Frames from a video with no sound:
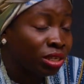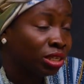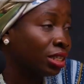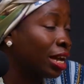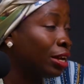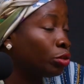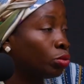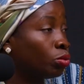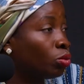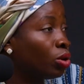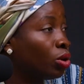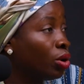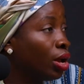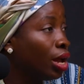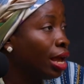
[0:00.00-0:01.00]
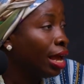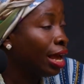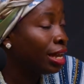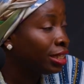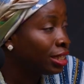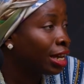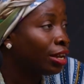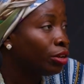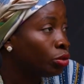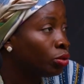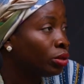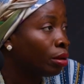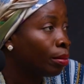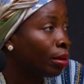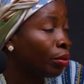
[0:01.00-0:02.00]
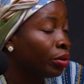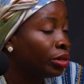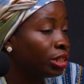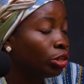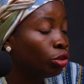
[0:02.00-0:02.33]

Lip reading: decide to enter into the marriage.